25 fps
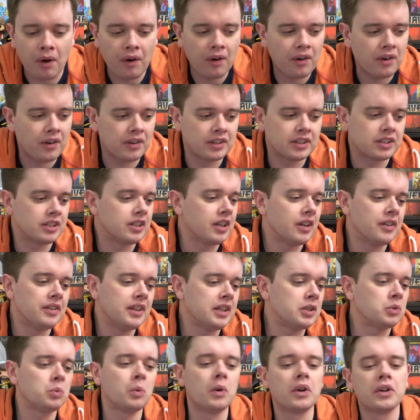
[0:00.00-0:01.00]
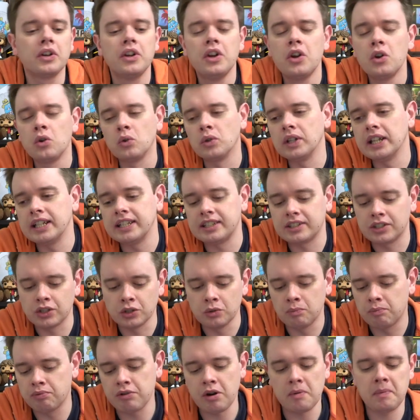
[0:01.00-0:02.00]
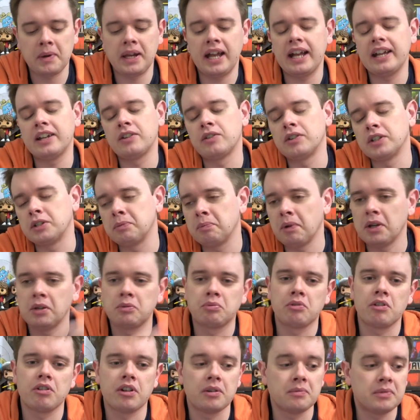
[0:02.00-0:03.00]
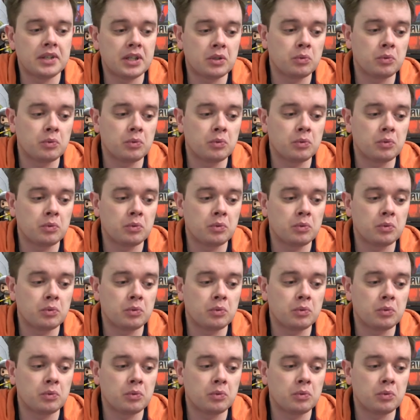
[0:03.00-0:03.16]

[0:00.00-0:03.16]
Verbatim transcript: parts. You know, this one relates to propaganda and space programs.